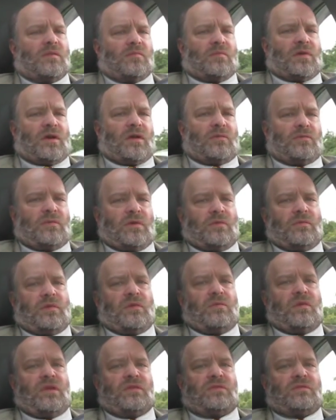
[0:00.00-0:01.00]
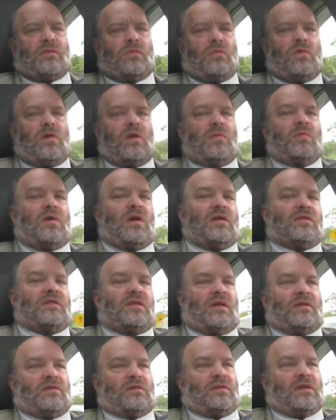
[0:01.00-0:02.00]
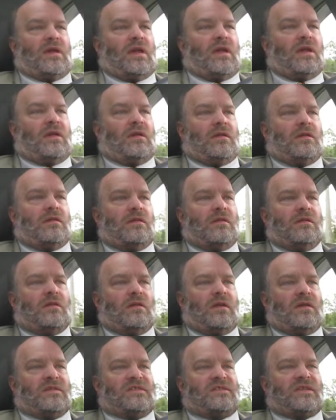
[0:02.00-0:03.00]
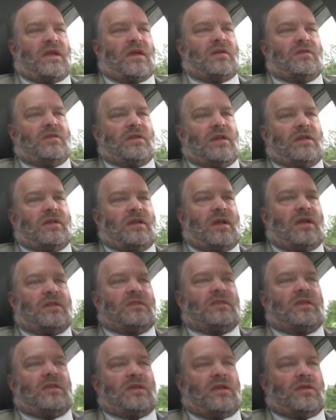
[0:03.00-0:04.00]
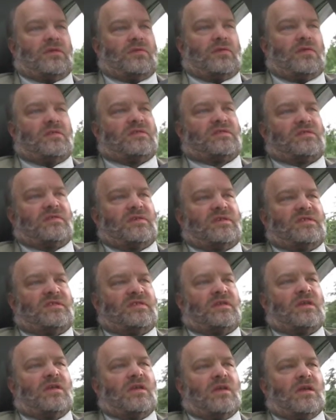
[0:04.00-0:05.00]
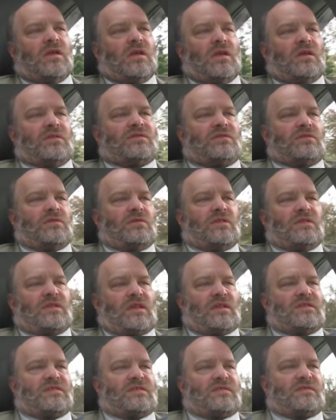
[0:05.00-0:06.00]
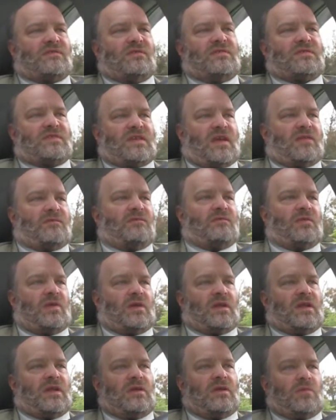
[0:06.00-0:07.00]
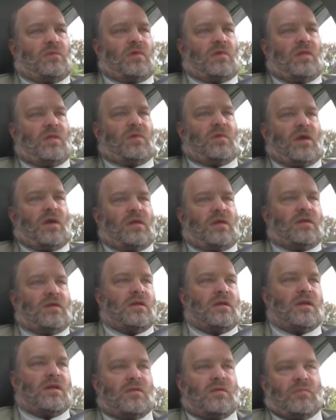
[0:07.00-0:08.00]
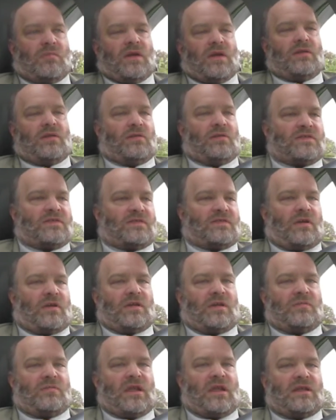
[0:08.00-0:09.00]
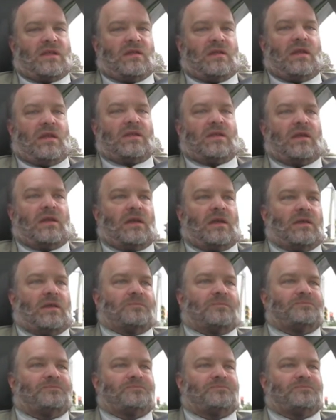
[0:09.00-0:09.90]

But when we went to Walmart the other night, on Saturday night, to get groceries, as soon as I set foot in Walmart, my nose started making like a